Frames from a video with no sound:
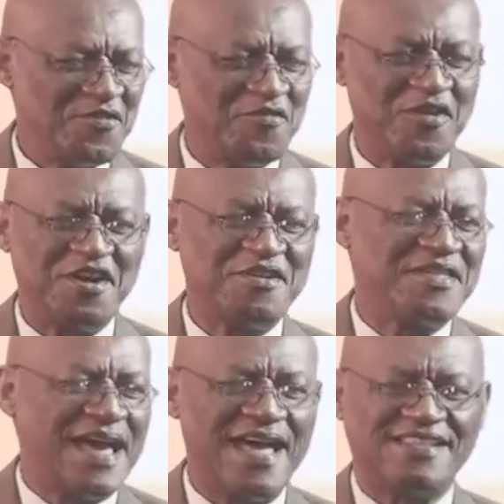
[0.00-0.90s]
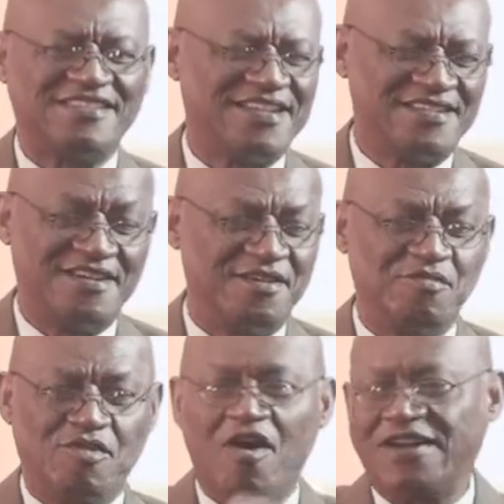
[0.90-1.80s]
where that
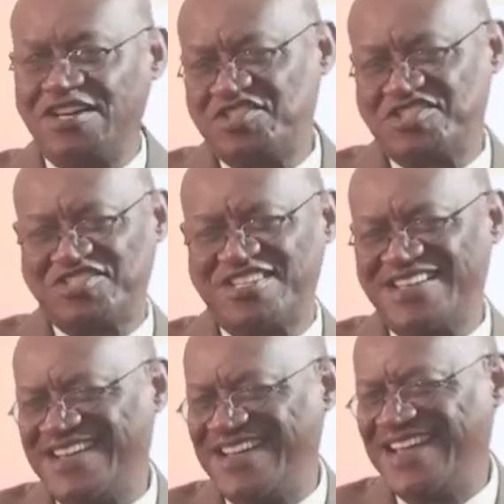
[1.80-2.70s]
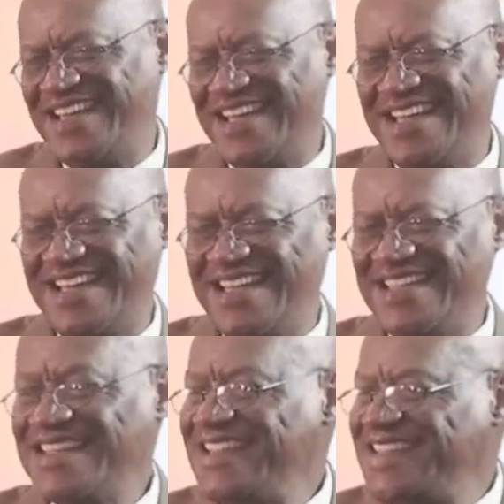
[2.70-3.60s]
brought us.
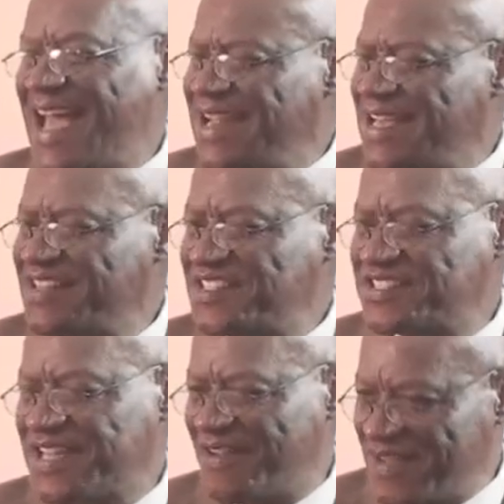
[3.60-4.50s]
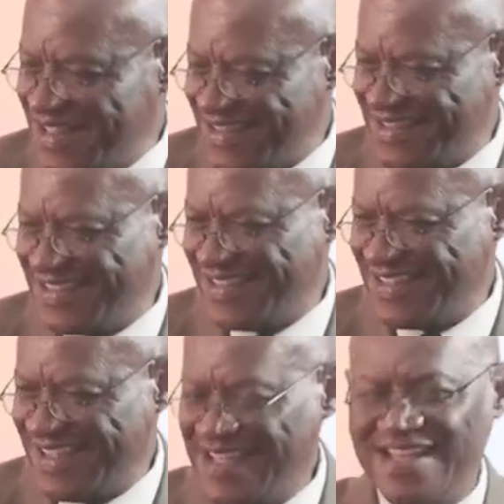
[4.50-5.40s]
Then Daniel 7,
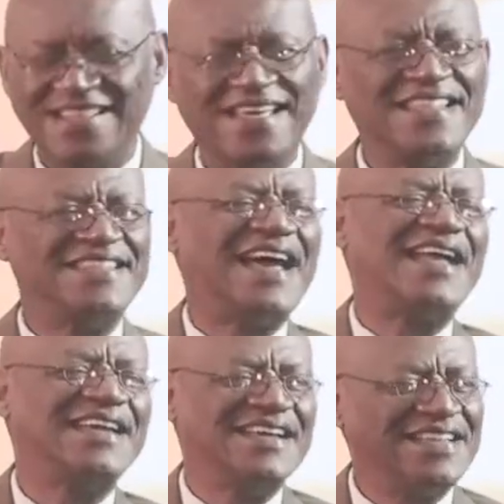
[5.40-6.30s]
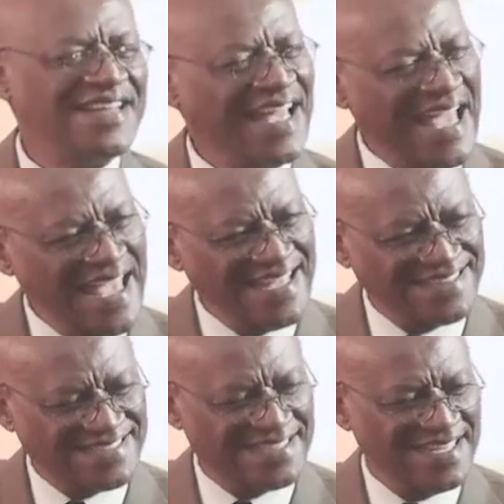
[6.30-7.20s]
then Daniel
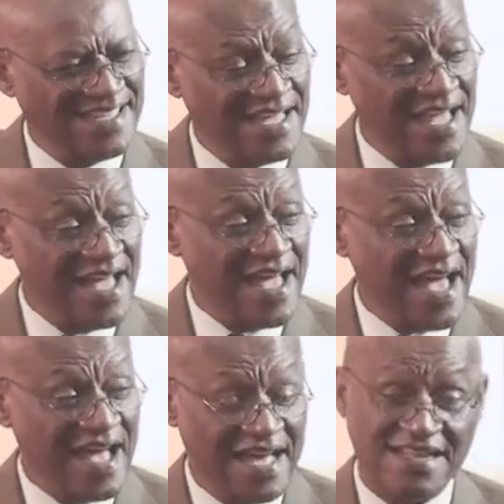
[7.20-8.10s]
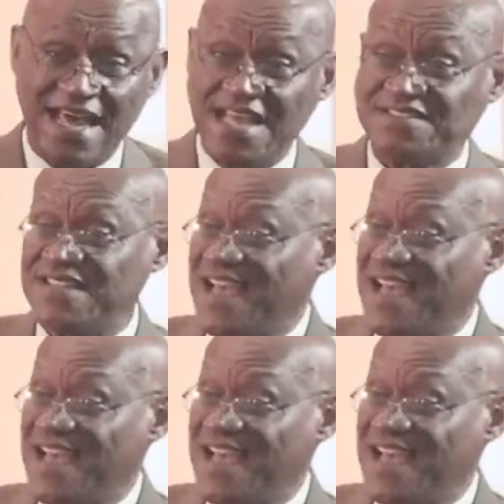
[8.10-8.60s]
8, and last